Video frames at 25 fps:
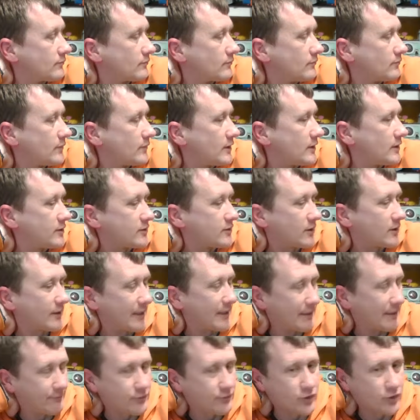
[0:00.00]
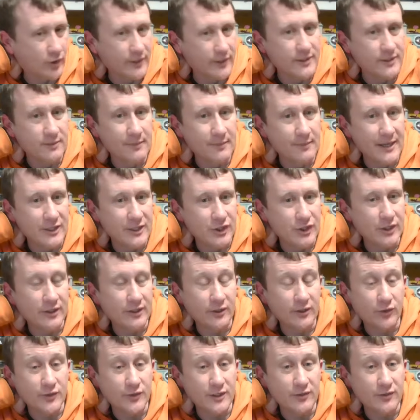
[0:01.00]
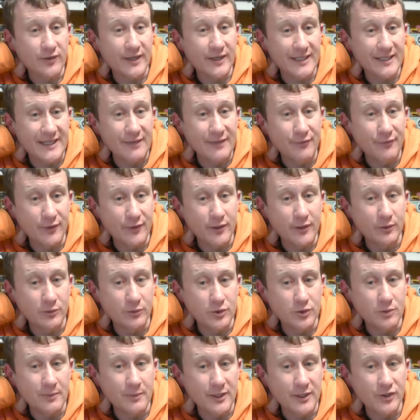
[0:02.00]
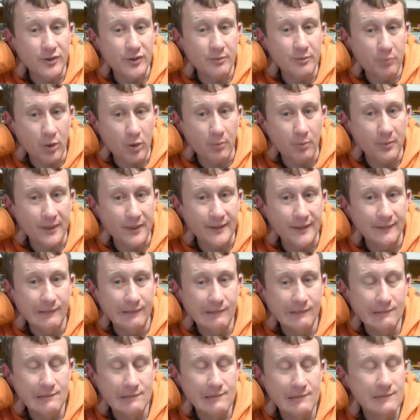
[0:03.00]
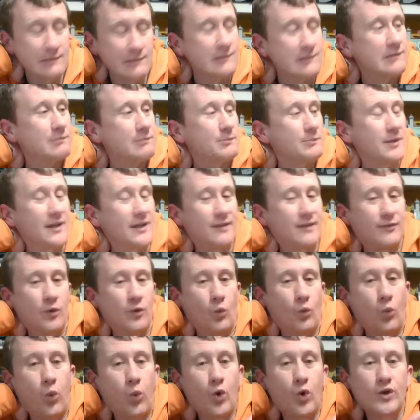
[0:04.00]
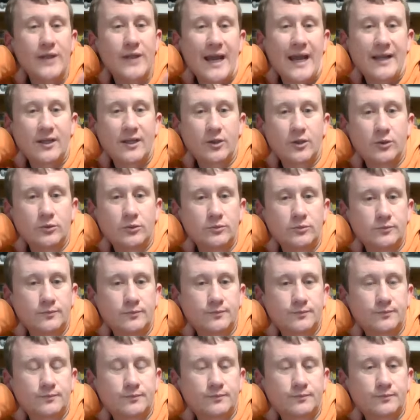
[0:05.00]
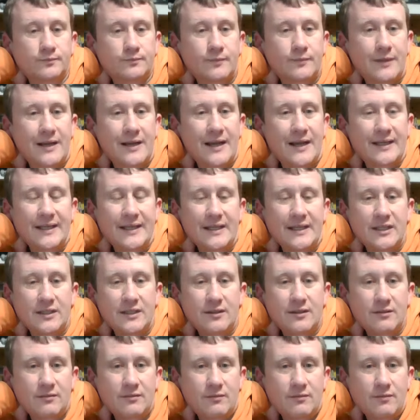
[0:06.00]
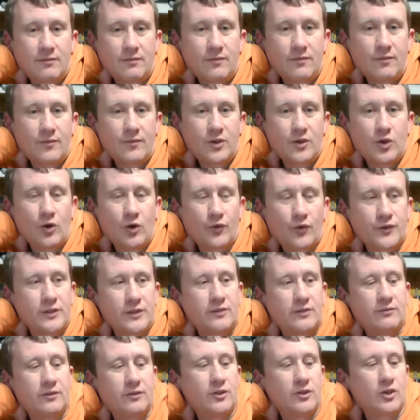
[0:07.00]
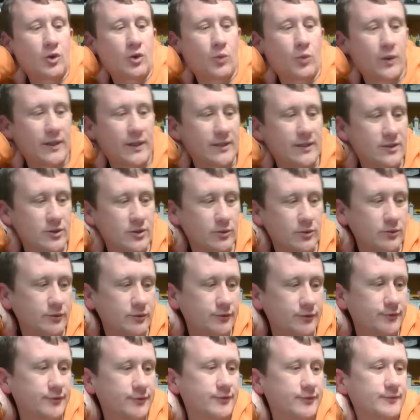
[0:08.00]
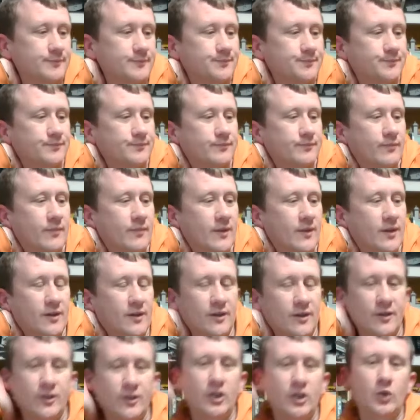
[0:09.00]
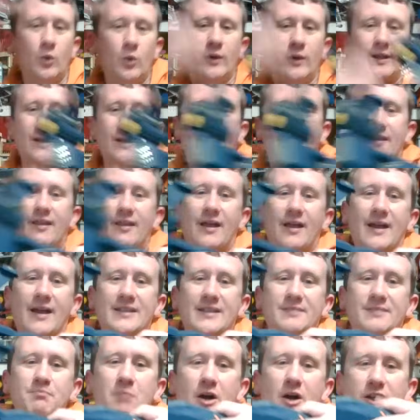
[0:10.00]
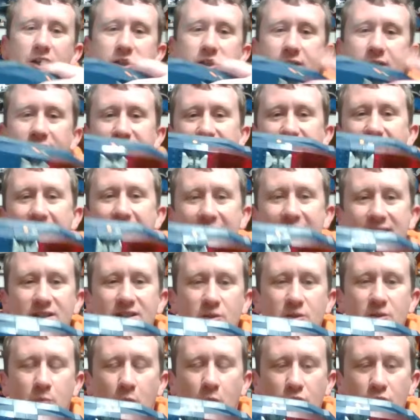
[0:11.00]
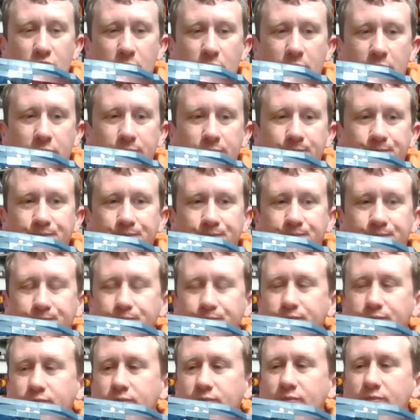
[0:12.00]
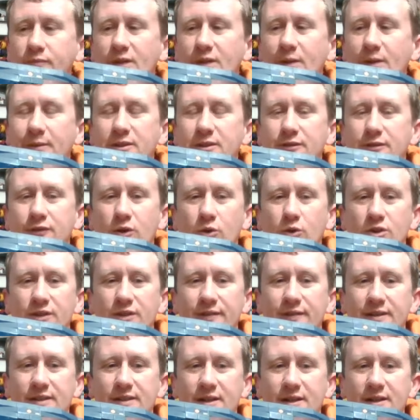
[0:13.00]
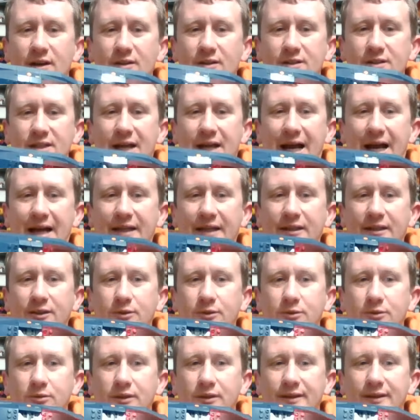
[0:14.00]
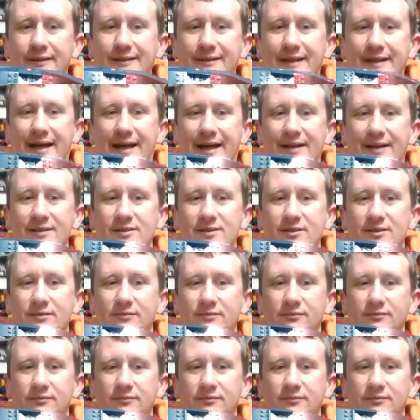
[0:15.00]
Because I have tried to measure, and obviously it's very difficult to measure it properly, but if it would angle, and you don't want it you want it as much like that as possible. Because of course, if it starts to angle like that,